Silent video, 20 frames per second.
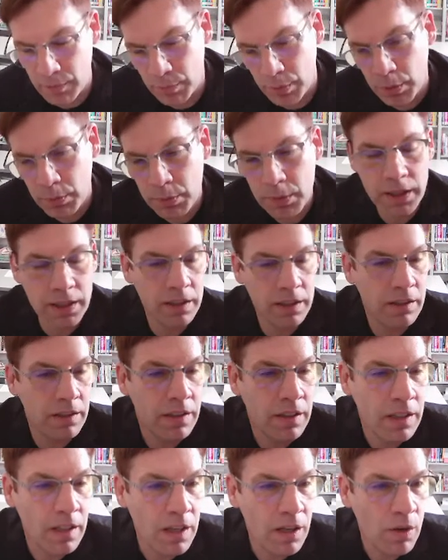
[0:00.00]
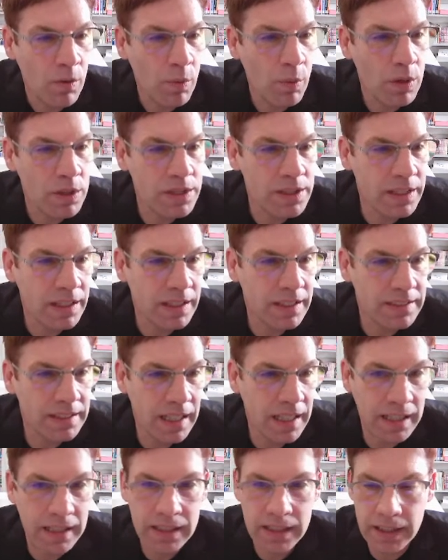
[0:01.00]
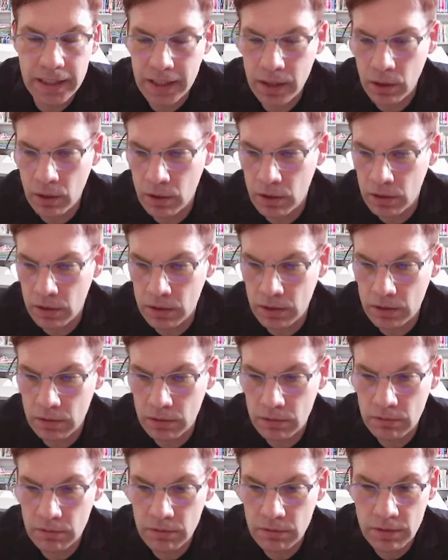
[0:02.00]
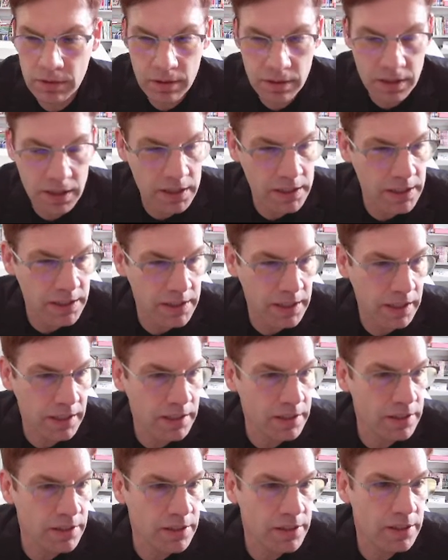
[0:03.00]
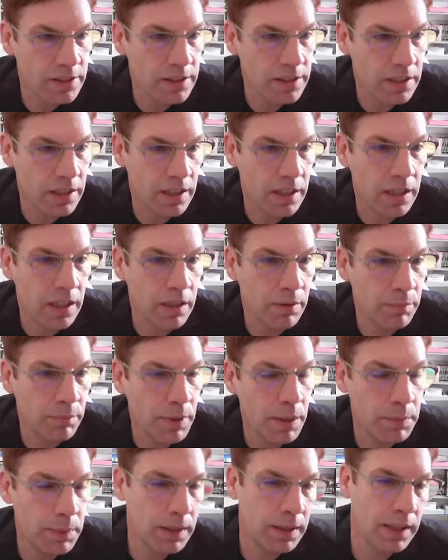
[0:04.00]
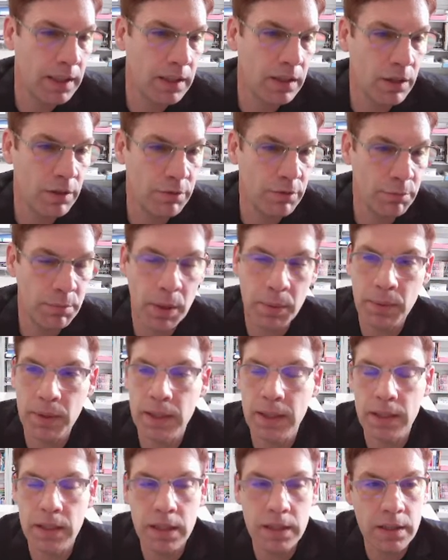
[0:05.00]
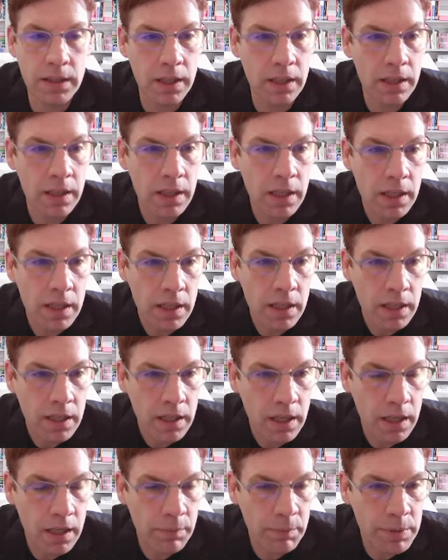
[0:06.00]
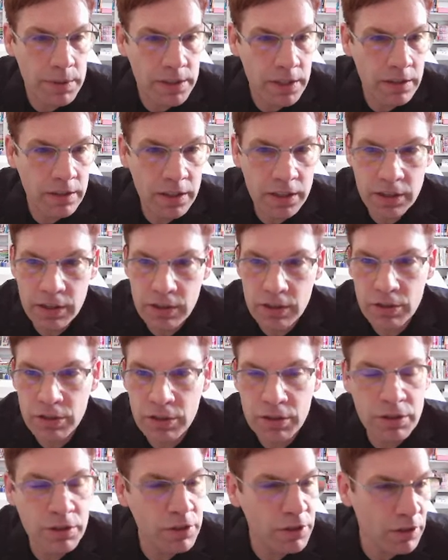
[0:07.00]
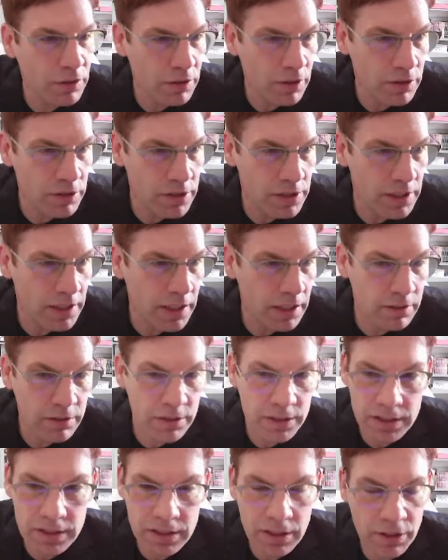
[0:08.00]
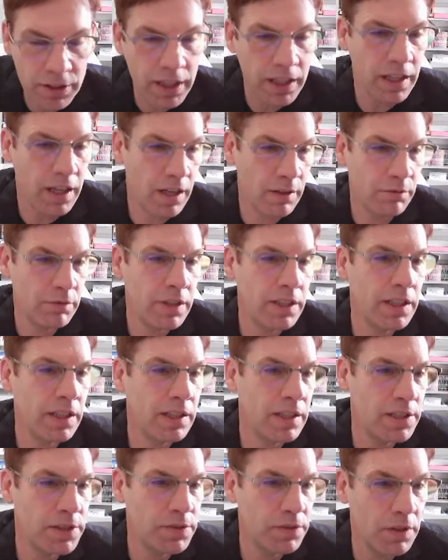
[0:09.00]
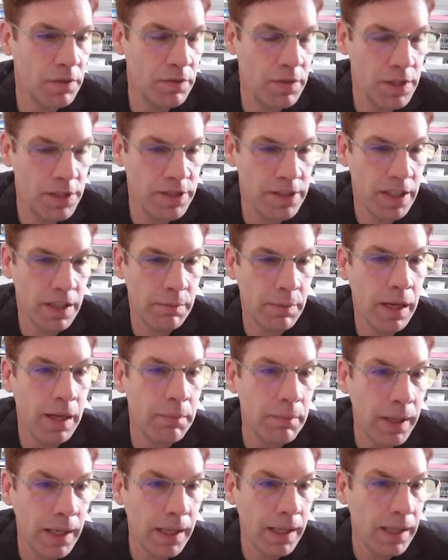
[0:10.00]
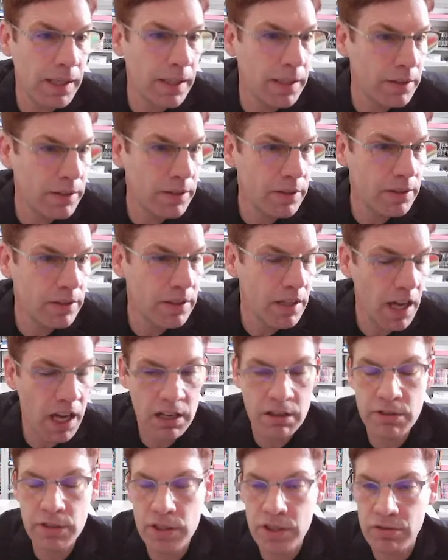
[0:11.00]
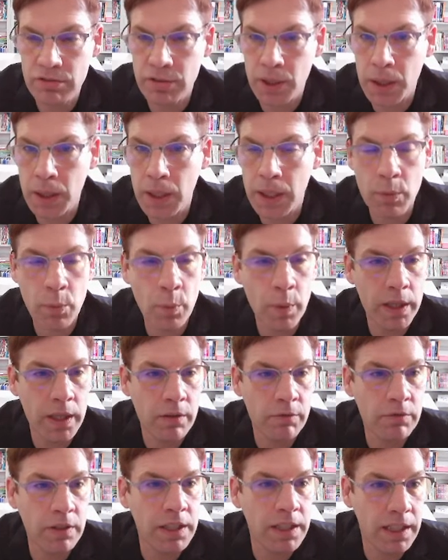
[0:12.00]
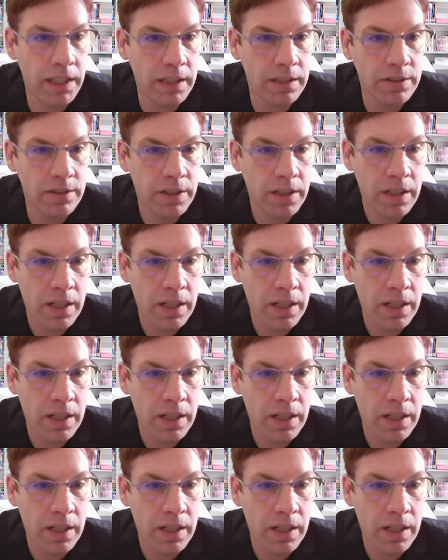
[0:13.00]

probably wasn't exactly on 30 seconds, maybe a little over, maybe a little under. But something you should notice here is, okay, I'm reading this for the first time. I made errors when I'm reading it.